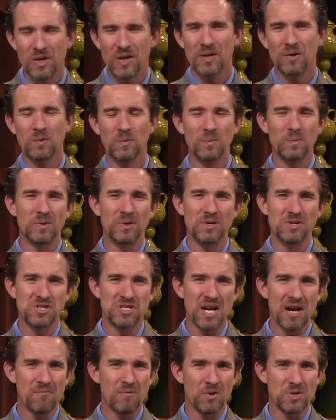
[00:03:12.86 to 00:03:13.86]
You know, I don't, there's
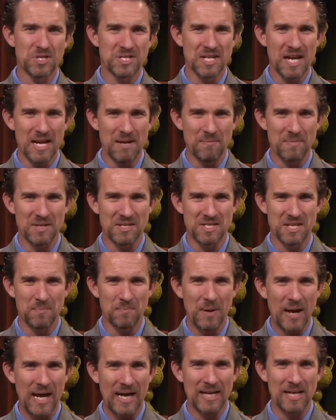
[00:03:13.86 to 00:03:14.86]
several statements
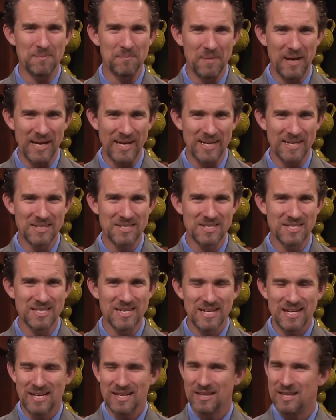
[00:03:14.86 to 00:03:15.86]
that Pilate makes
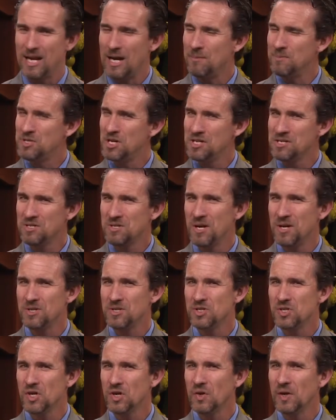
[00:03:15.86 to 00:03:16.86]
that I'm just not
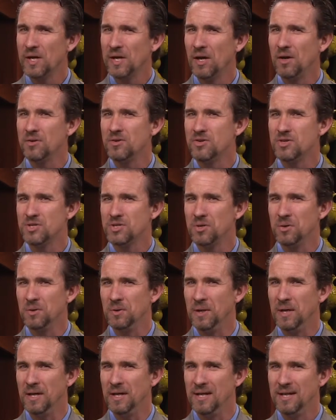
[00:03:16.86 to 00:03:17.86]
sure he
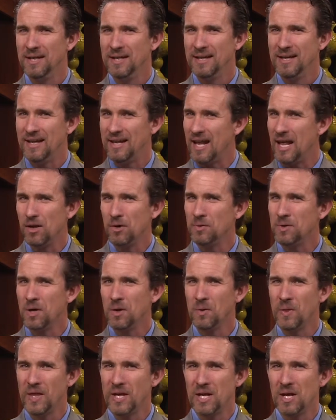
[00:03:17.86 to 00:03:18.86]
understood. And I don't
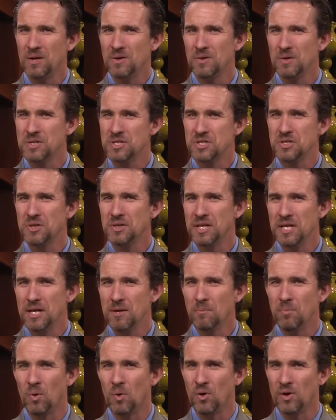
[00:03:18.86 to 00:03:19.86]
know that he understood the
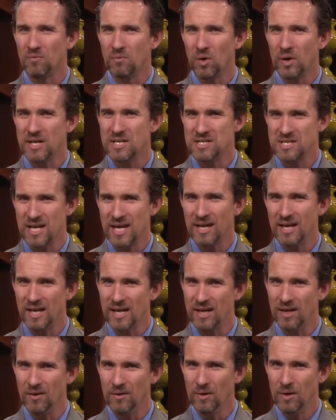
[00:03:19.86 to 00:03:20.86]
import of what he said
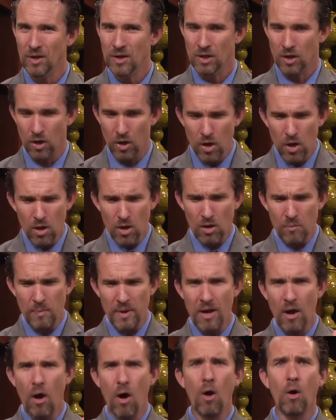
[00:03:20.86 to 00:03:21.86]
here. Look,
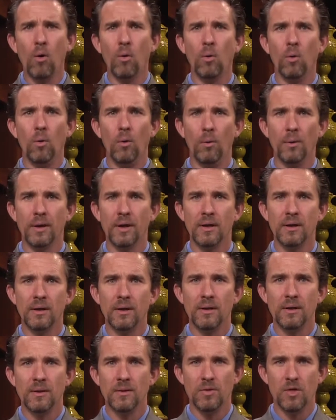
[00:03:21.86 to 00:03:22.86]
behold
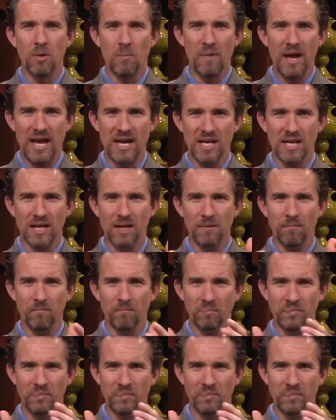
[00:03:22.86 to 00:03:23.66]
the man.